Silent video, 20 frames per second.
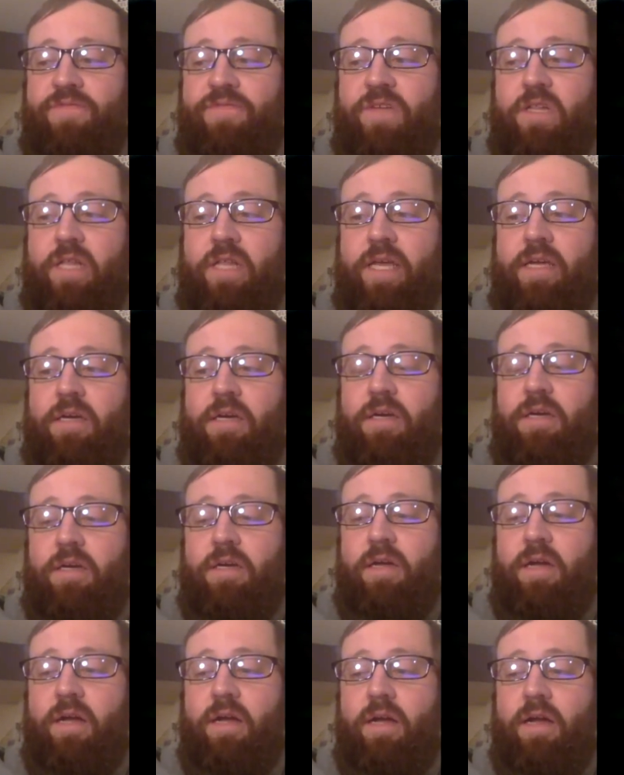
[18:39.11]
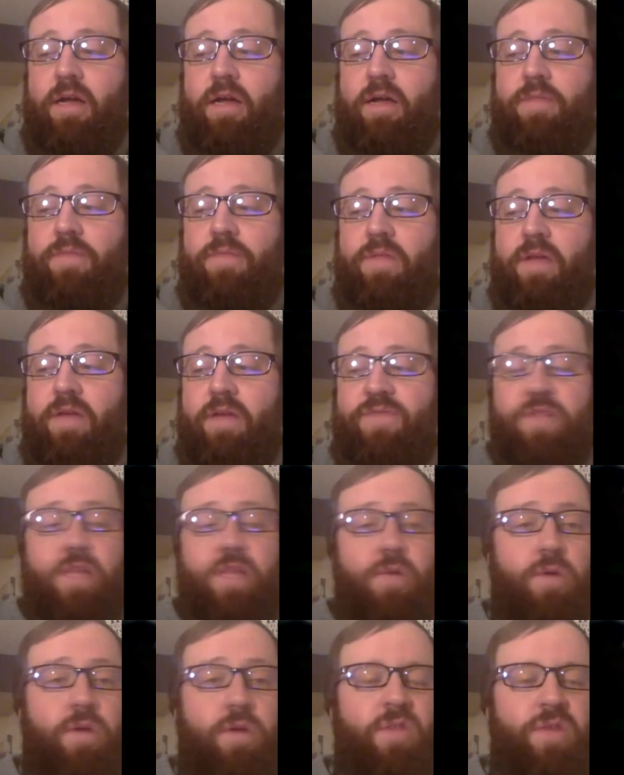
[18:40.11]
feel like I feel all
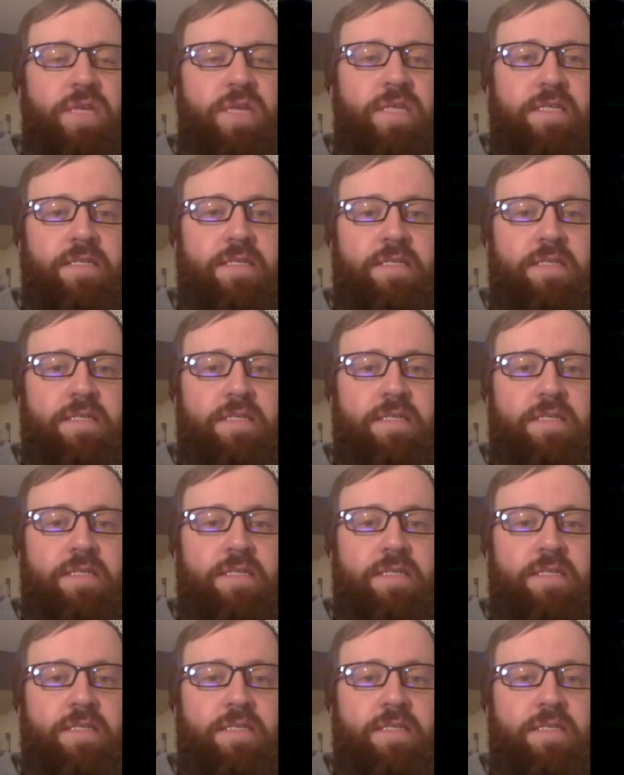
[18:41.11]
like one of the reasons.